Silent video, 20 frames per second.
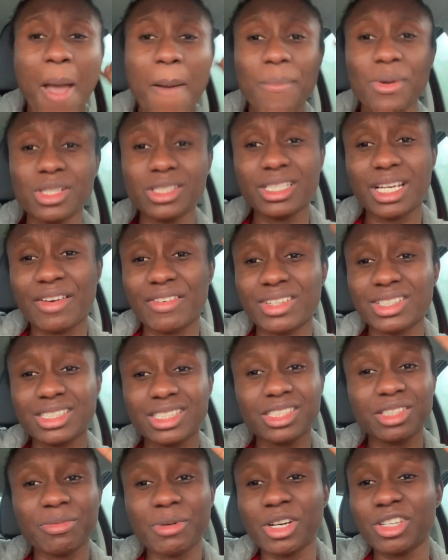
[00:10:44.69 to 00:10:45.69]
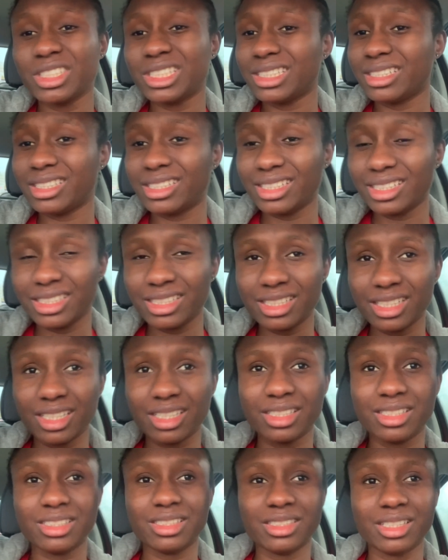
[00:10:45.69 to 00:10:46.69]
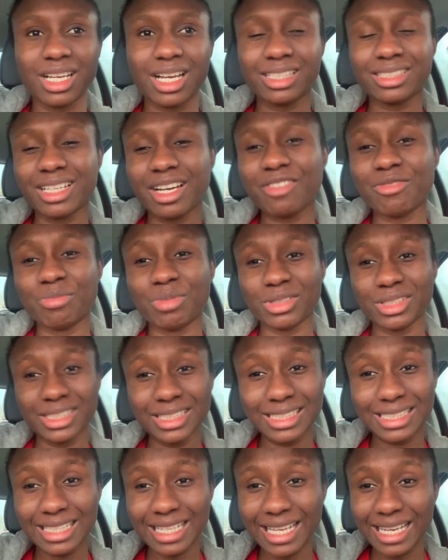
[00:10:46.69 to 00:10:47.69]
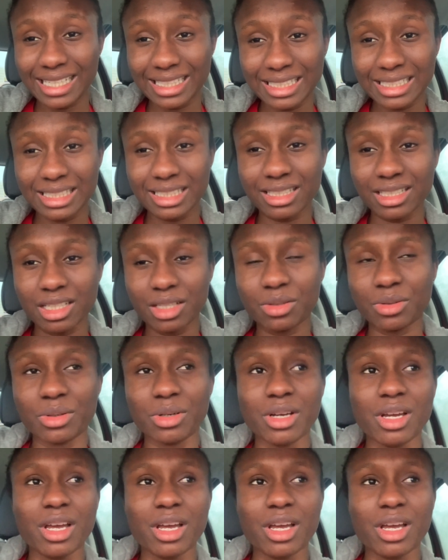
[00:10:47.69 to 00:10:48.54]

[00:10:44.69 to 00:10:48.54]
but the advantage about all these things here is as i've bought it like this now